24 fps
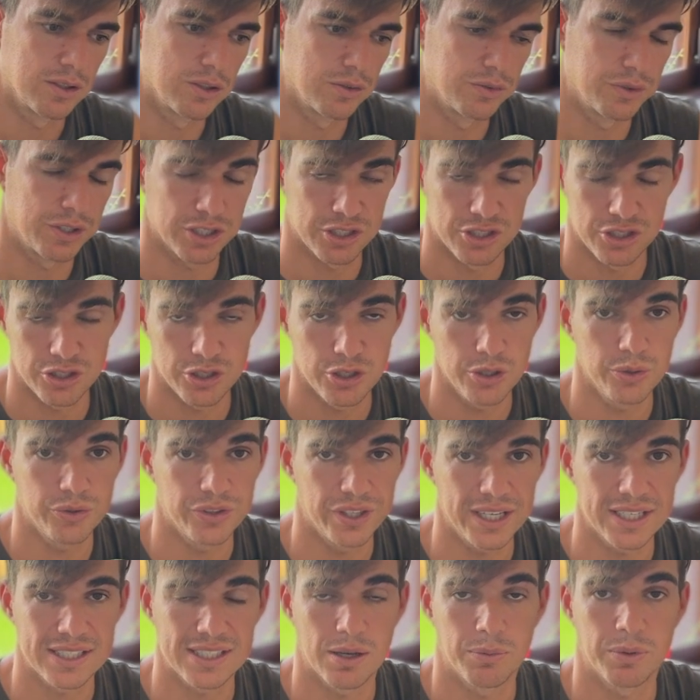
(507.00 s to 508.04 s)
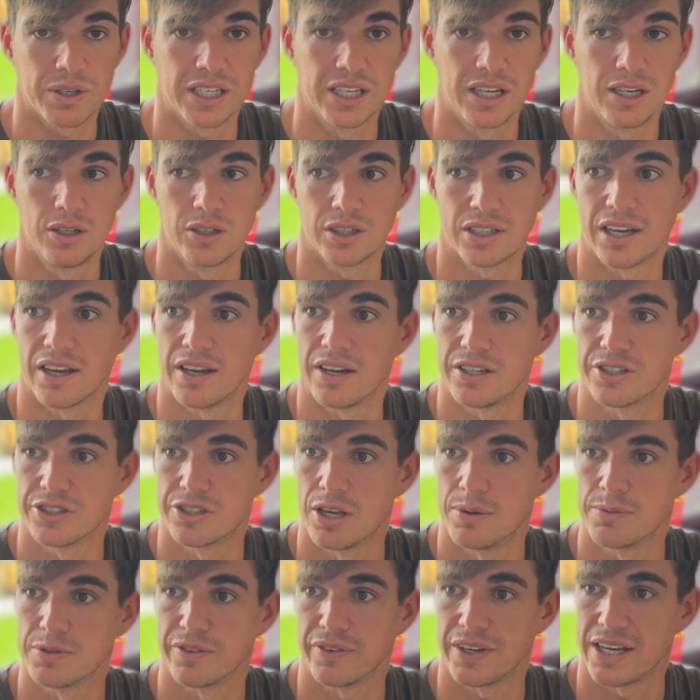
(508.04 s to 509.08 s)
there's two things that we're going to look at in
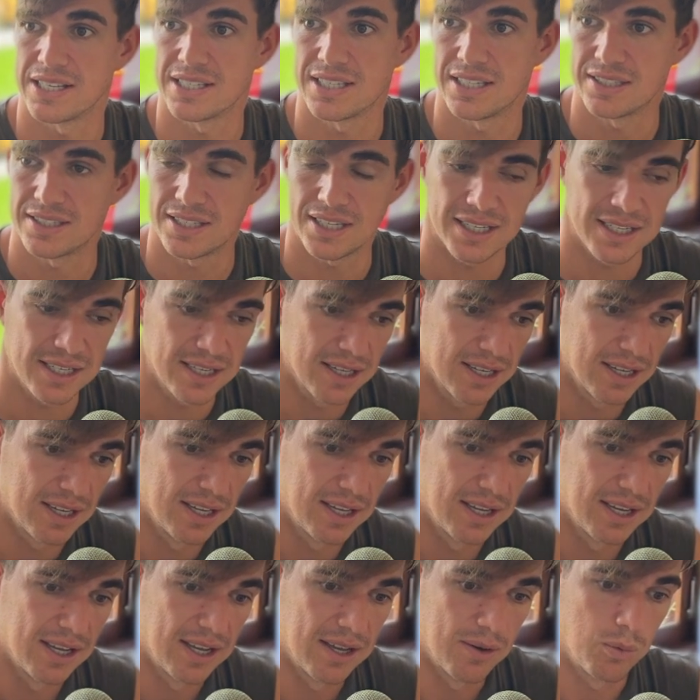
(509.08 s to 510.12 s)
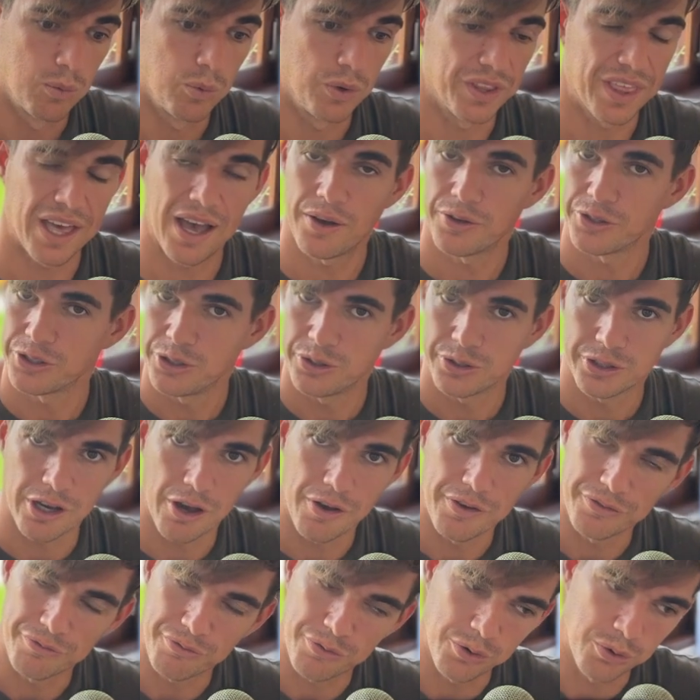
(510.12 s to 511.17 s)
terms of ICT. Without you
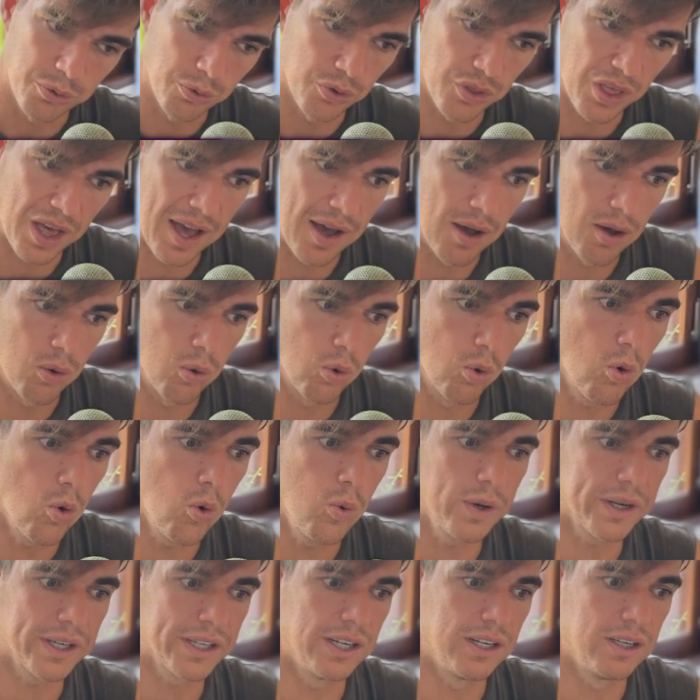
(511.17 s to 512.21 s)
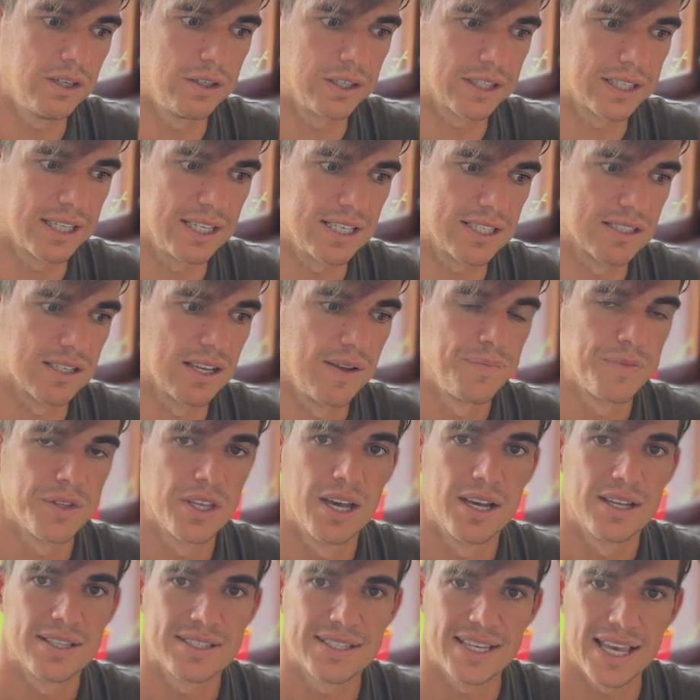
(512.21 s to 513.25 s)
going through all that, all we're going to look is
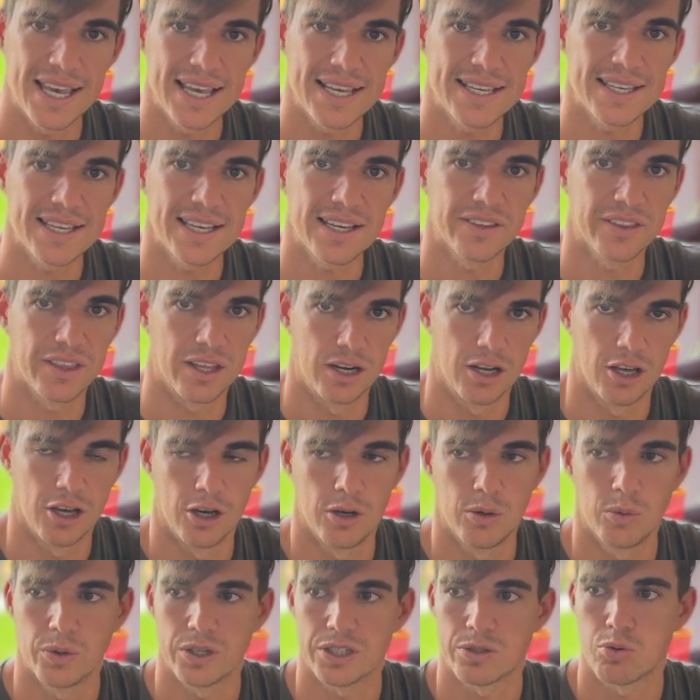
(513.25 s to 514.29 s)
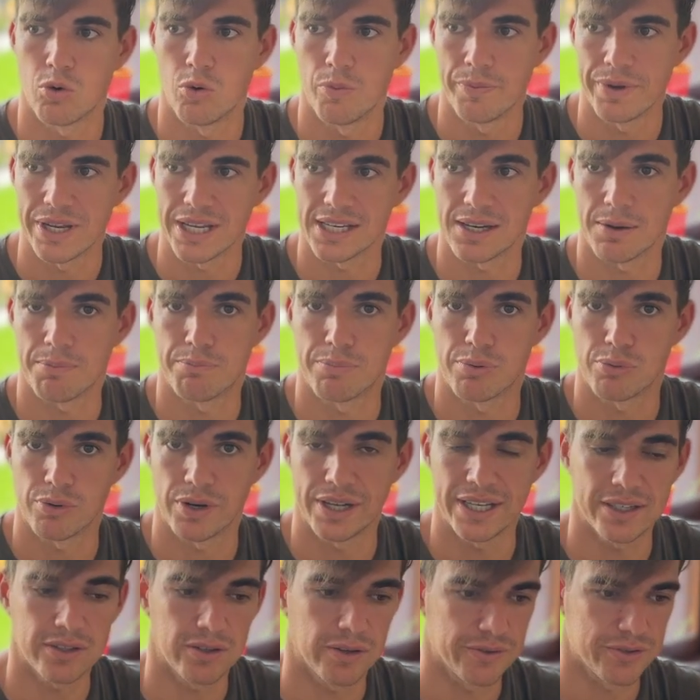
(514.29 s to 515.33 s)
taking the low, which will mean a
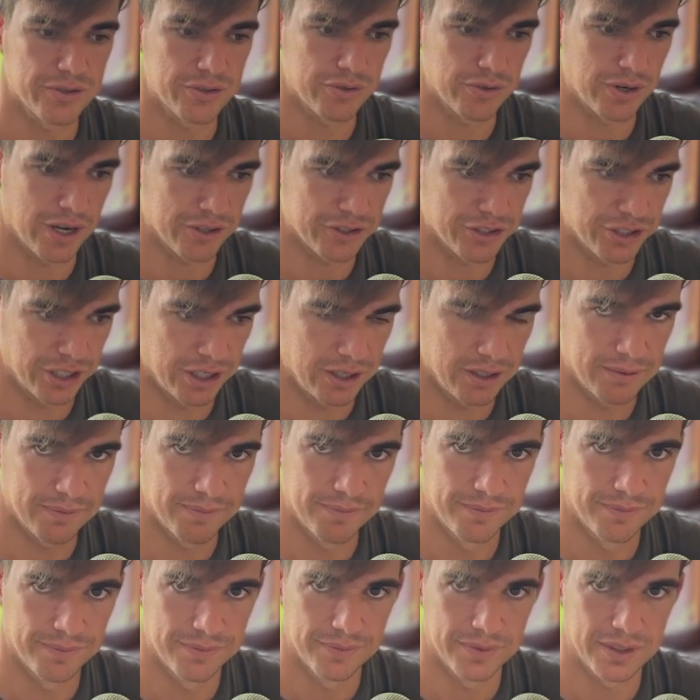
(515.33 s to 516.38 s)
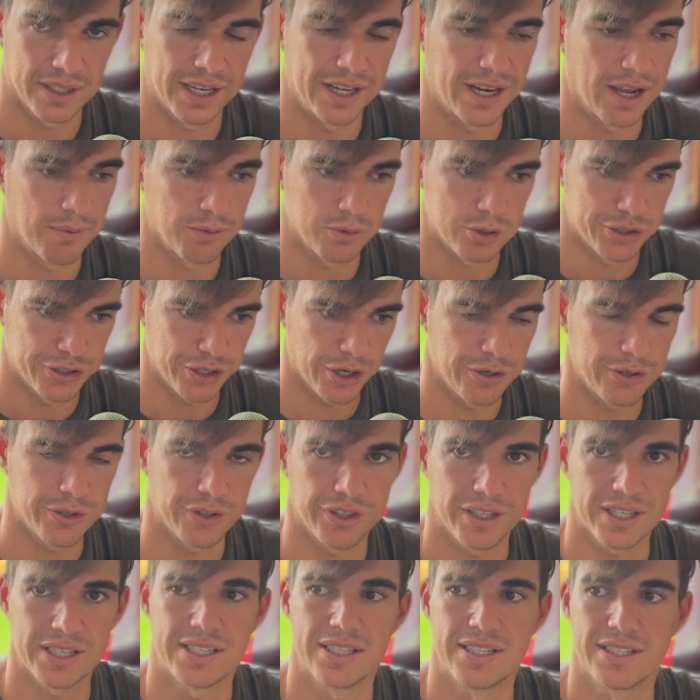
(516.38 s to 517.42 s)
break of structure. And I'll show you
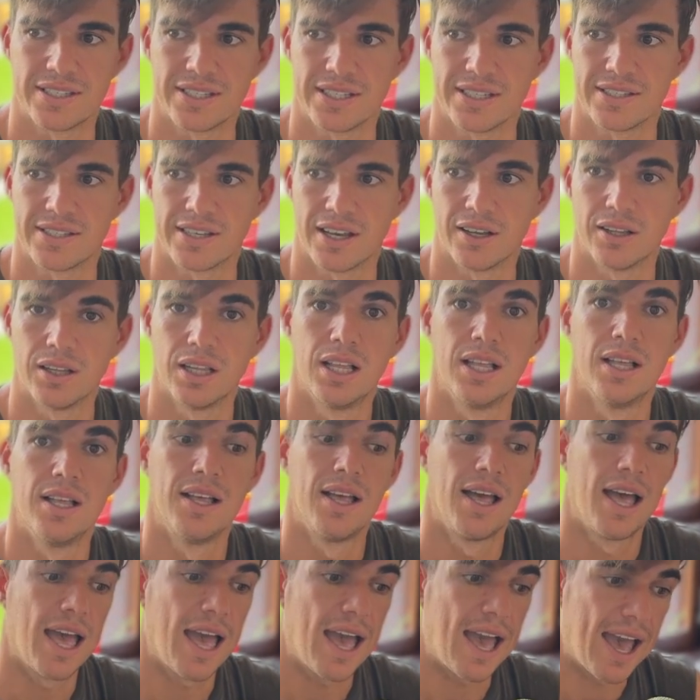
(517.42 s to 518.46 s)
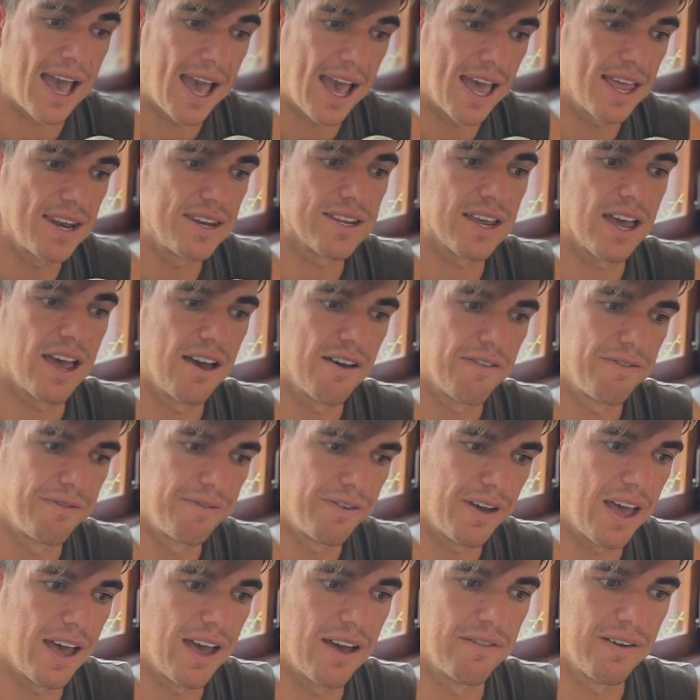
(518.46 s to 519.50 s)
this in detail, and a
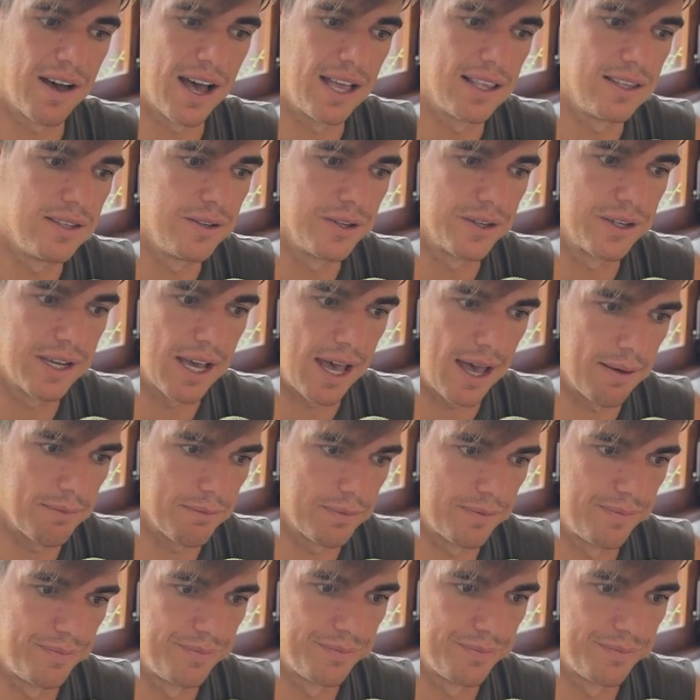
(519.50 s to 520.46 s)
fair value gap.